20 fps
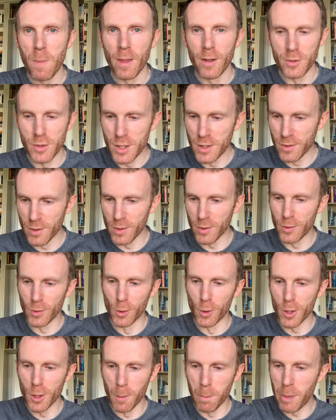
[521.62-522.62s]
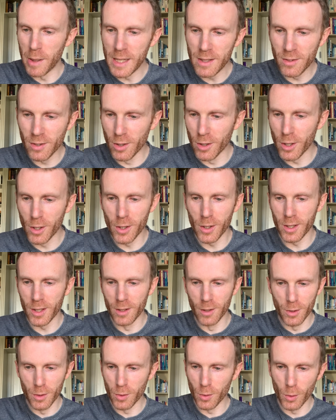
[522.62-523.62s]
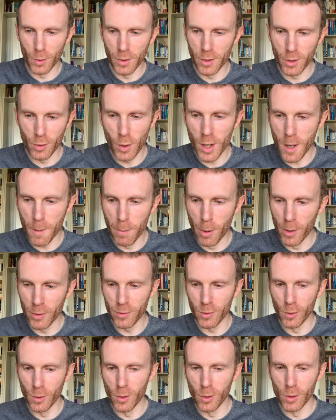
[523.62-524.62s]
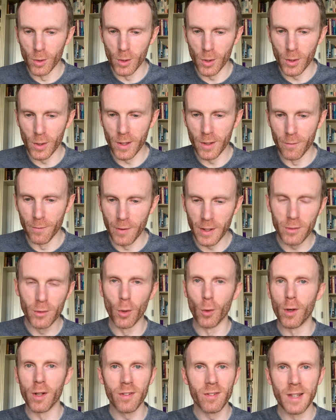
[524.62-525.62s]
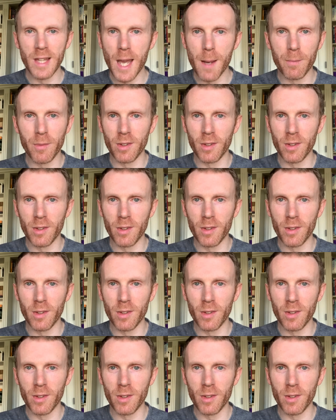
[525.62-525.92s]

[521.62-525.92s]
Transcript: Jesus, or Peter, or the great apostle, or victoriously